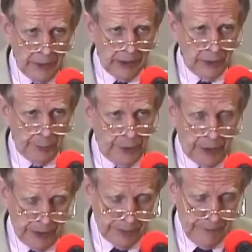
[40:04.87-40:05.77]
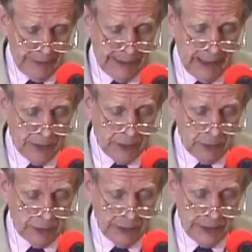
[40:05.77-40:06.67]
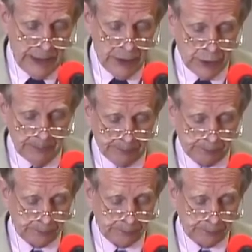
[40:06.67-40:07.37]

a regular part of the council organization.